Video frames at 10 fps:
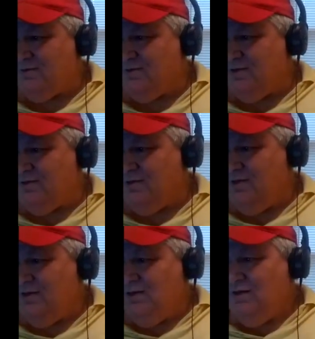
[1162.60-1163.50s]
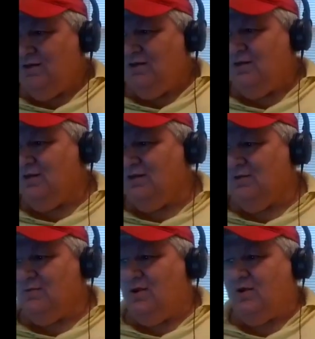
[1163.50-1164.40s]
that
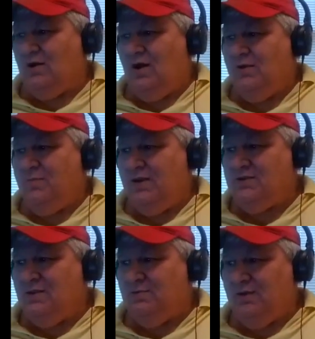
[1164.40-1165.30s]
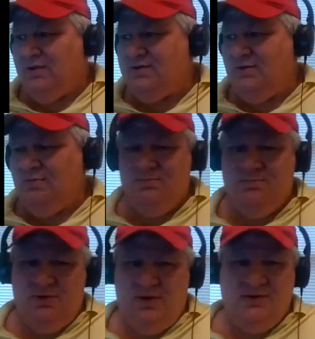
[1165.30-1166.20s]
online makes up less than
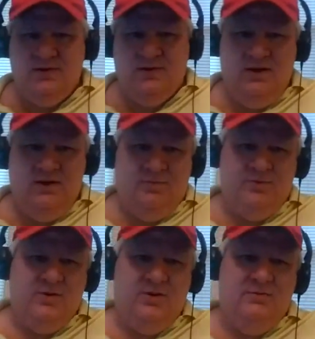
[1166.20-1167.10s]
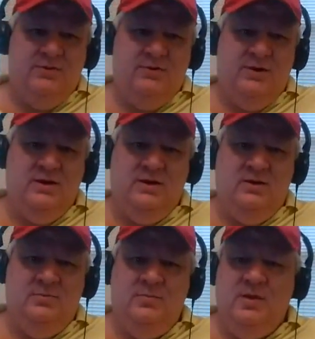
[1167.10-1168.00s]
10% of their
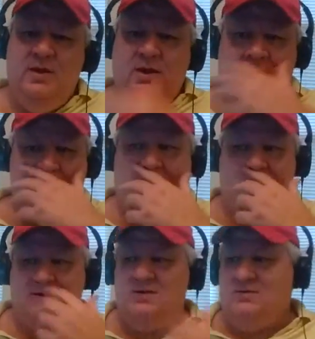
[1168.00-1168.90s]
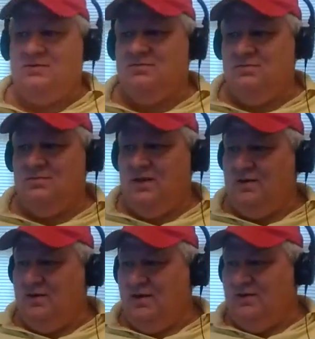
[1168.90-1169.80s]
income. That's and
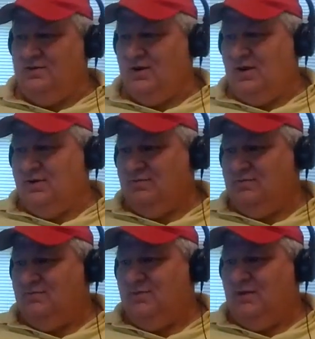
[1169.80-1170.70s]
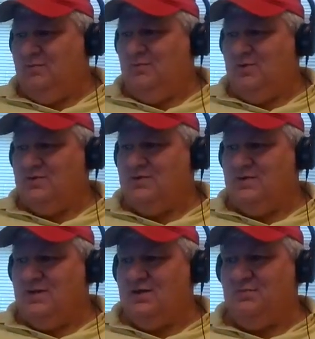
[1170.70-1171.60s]
John Nevermore says
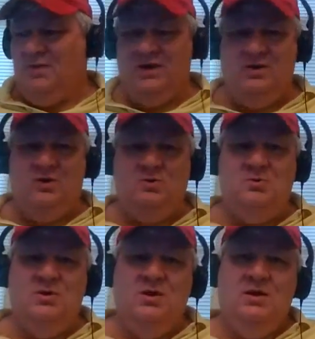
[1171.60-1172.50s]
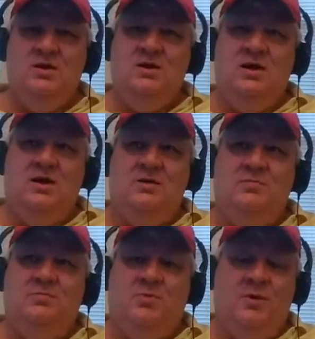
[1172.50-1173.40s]
that's my goal.
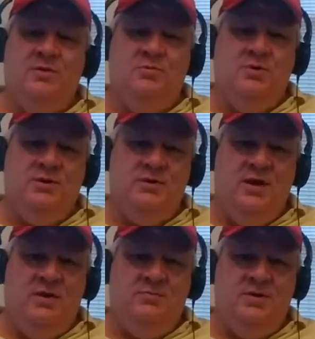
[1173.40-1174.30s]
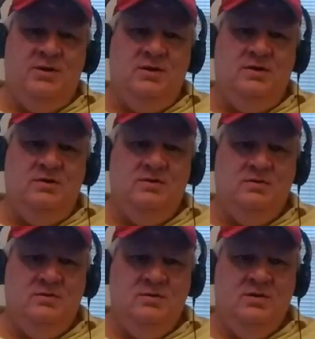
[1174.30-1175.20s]
Boy, wouldn't that be,
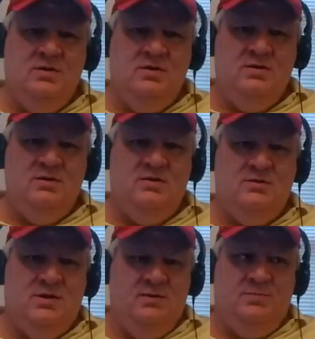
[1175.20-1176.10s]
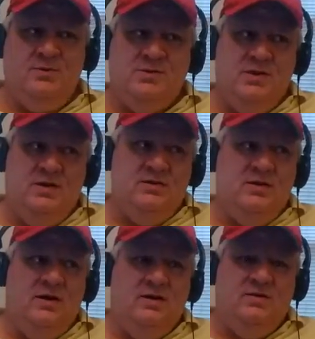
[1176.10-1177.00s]
you know, 10%,
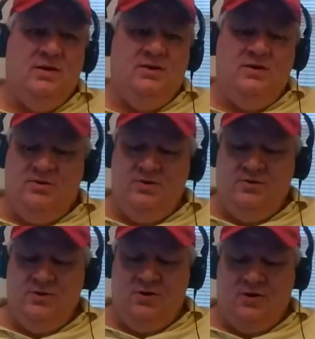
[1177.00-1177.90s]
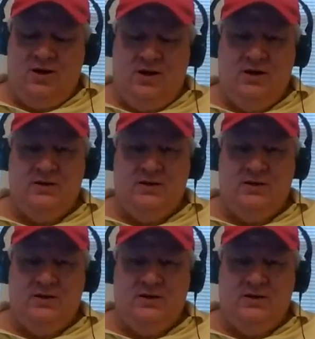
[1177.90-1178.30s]
and then you do the online.